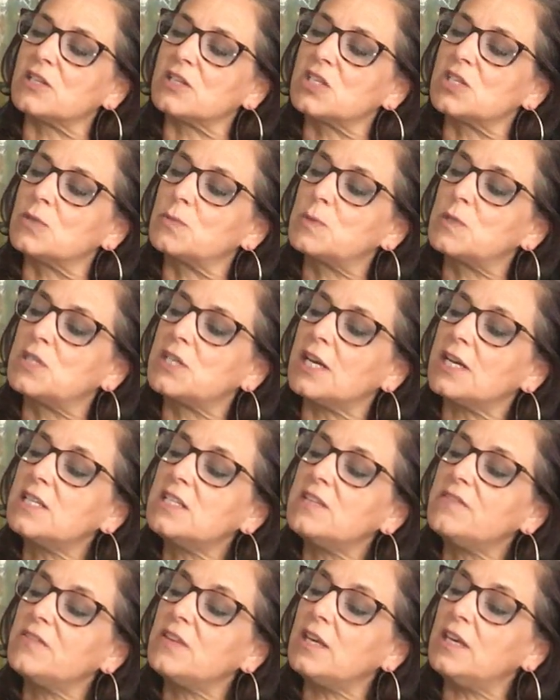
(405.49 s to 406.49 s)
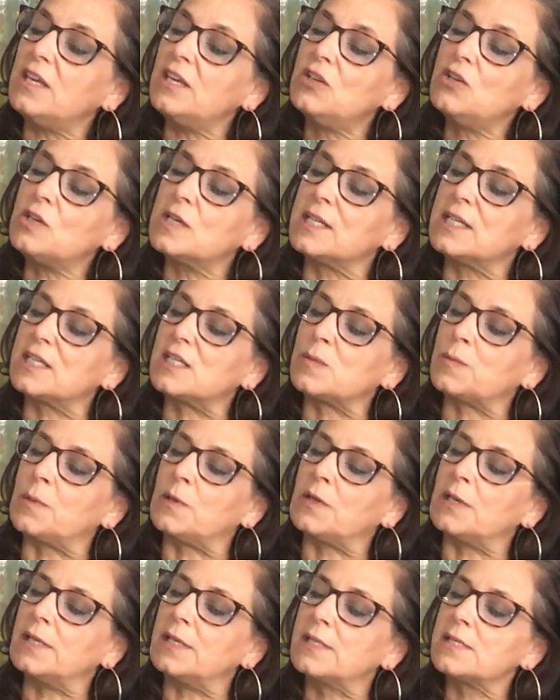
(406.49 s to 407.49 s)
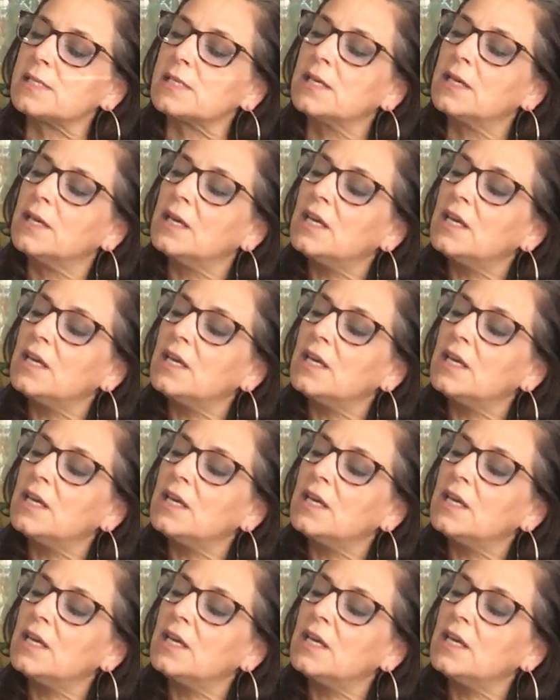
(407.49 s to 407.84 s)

subjective inner experience